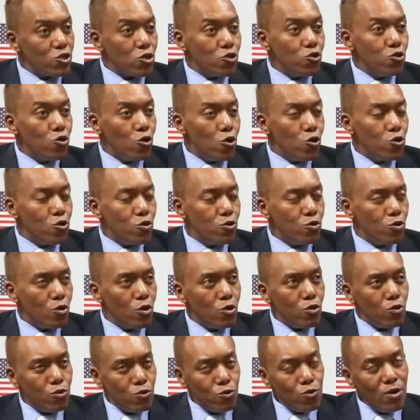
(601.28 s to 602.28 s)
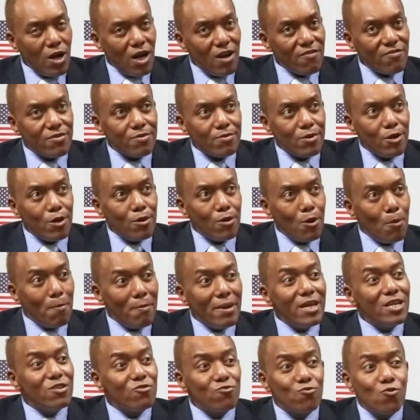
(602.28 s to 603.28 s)
you have a
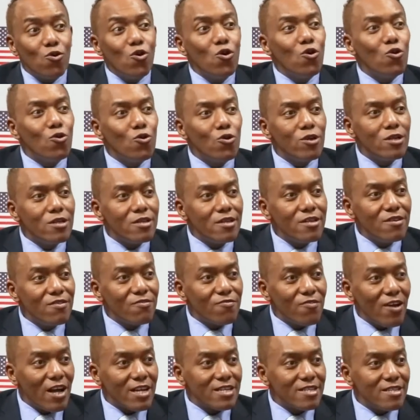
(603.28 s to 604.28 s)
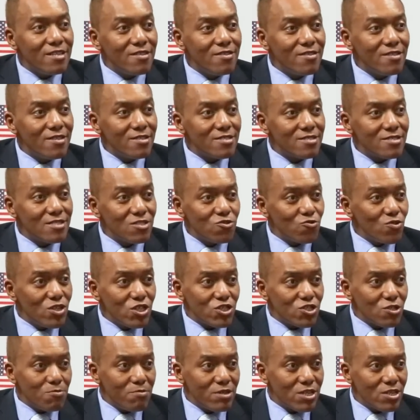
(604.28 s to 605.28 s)
main role, in fact, in this
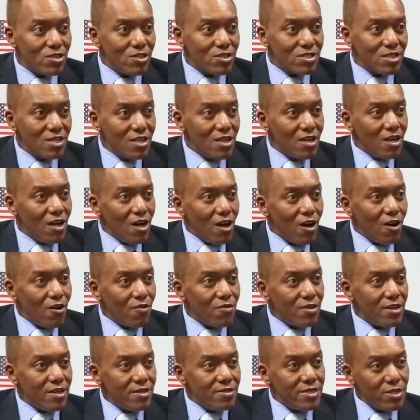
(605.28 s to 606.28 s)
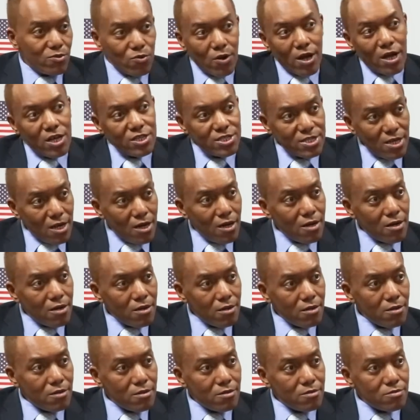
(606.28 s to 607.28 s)
situation because of the Diego Garcia
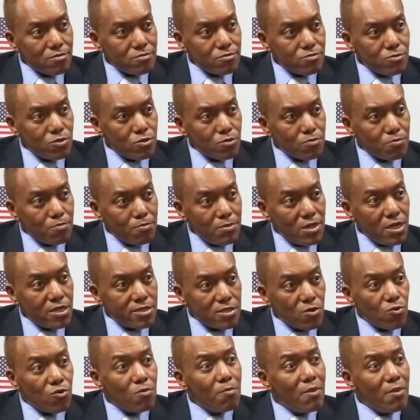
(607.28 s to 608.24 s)
military